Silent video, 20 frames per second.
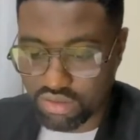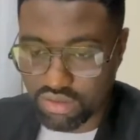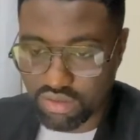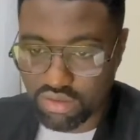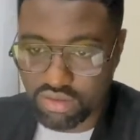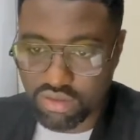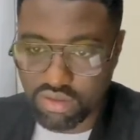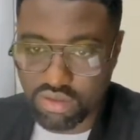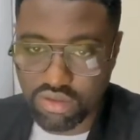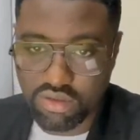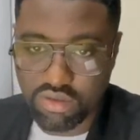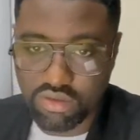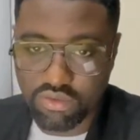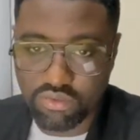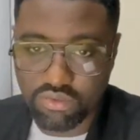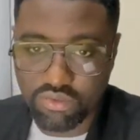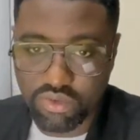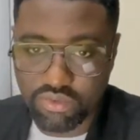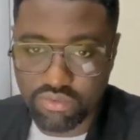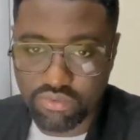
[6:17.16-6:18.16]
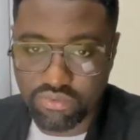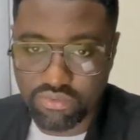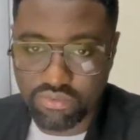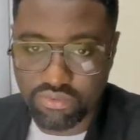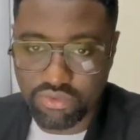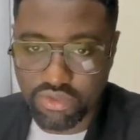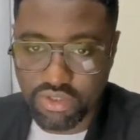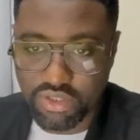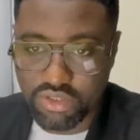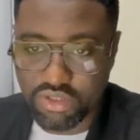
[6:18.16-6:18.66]
and
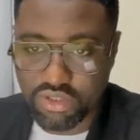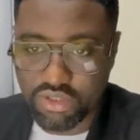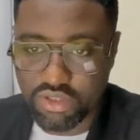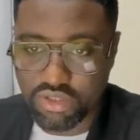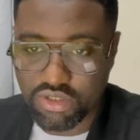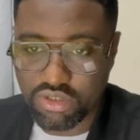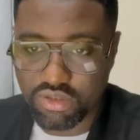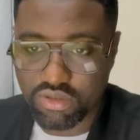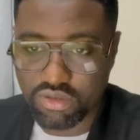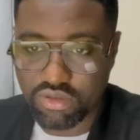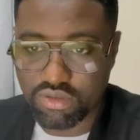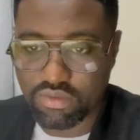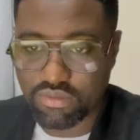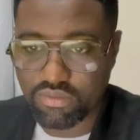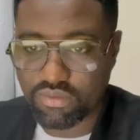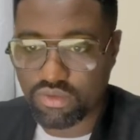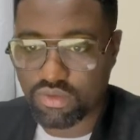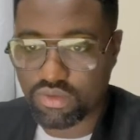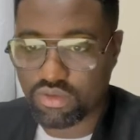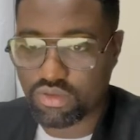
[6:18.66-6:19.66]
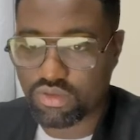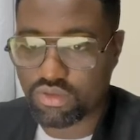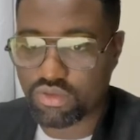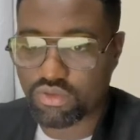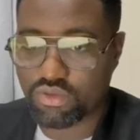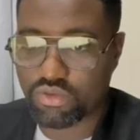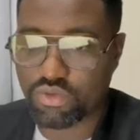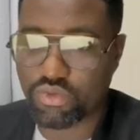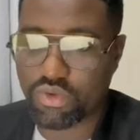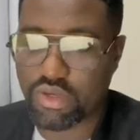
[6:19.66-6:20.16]
refresh.
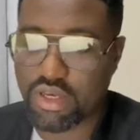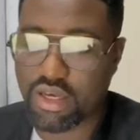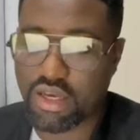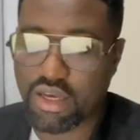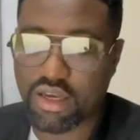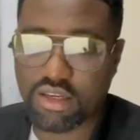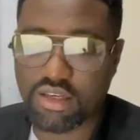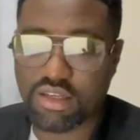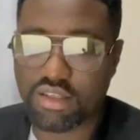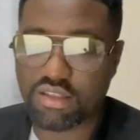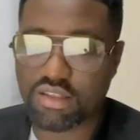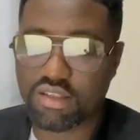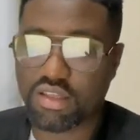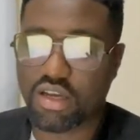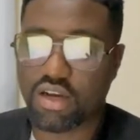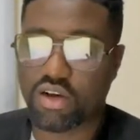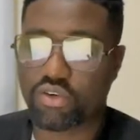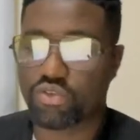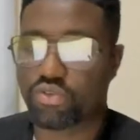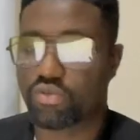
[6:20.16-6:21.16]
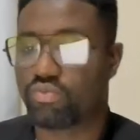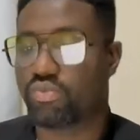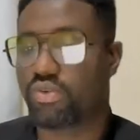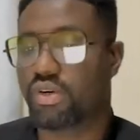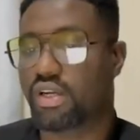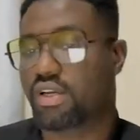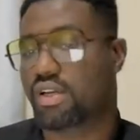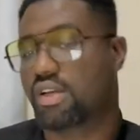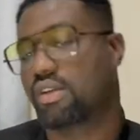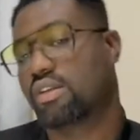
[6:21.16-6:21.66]
So yeah, this is how you break
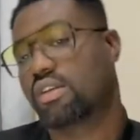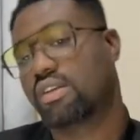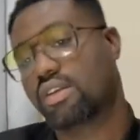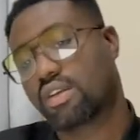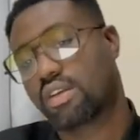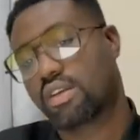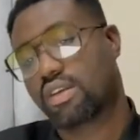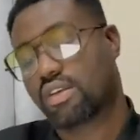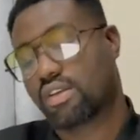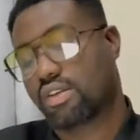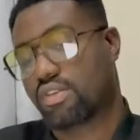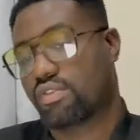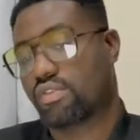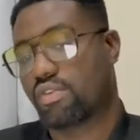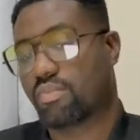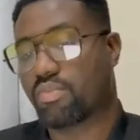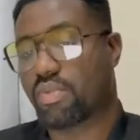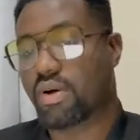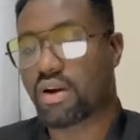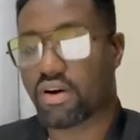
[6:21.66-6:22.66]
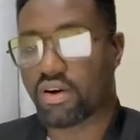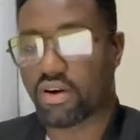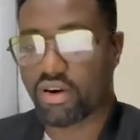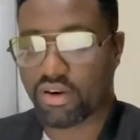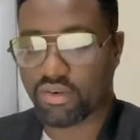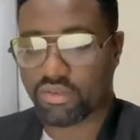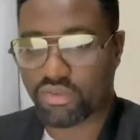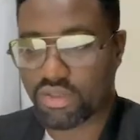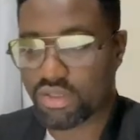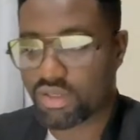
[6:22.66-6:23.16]
the
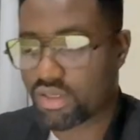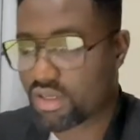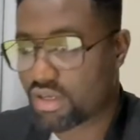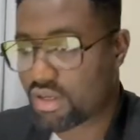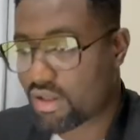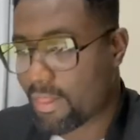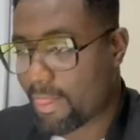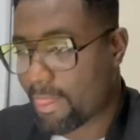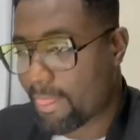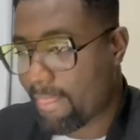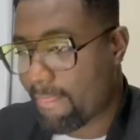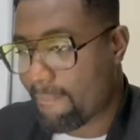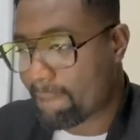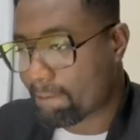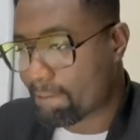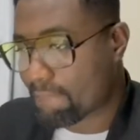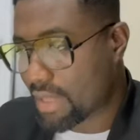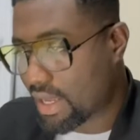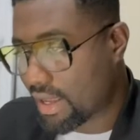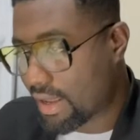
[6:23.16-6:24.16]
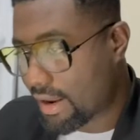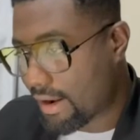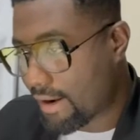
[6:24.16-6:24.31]
paragraphs. And